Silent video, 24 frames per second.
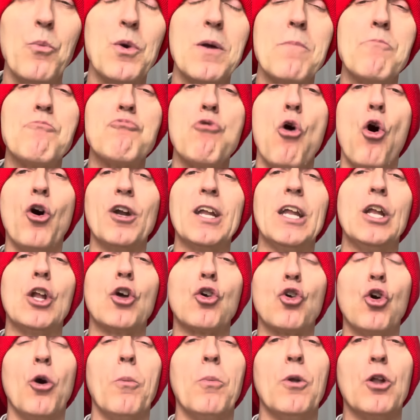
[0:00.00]
we brought in a
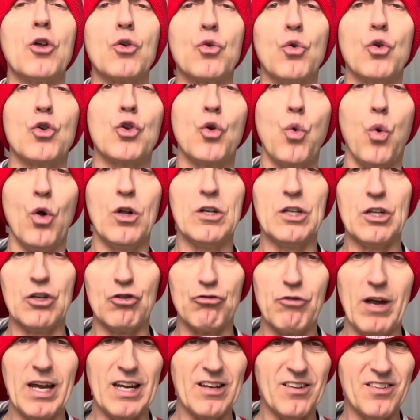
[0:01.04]
couple of good quality
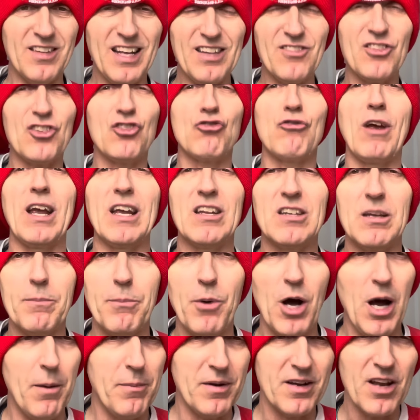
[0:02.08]
strikers. That's the striker
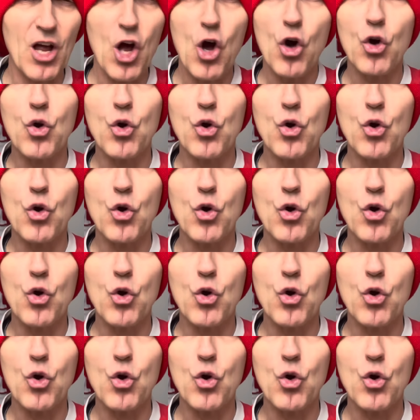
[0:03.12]
department.